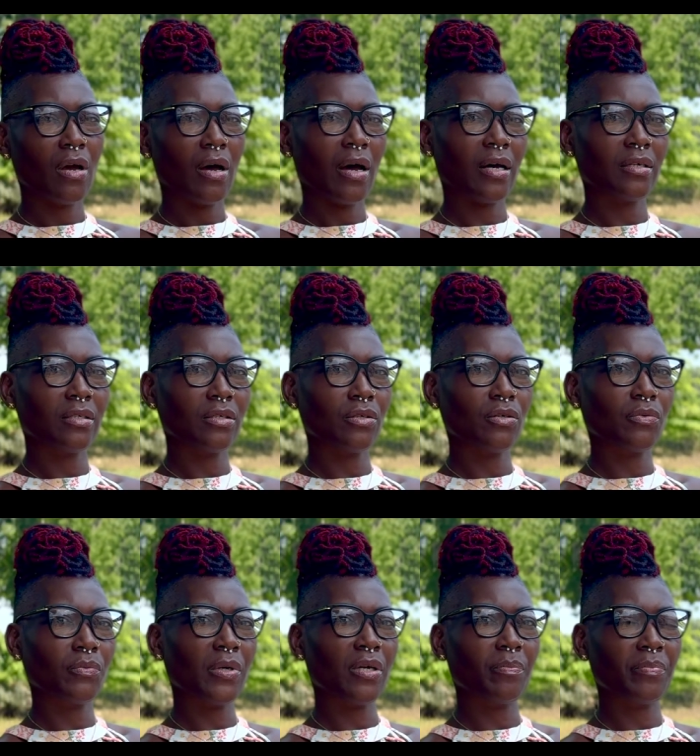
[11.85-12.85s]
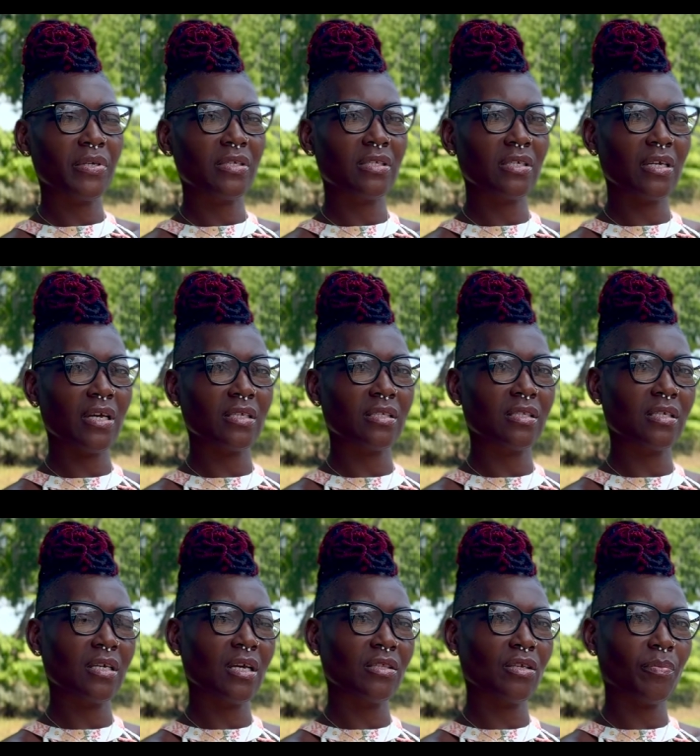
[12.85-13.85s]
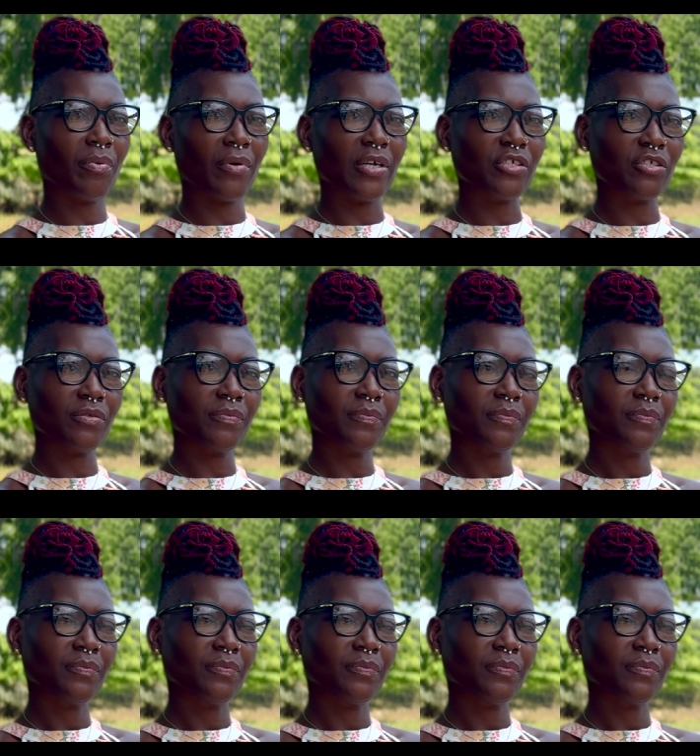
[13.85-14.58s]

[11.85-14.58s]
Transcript: I deal with P T S D and depression.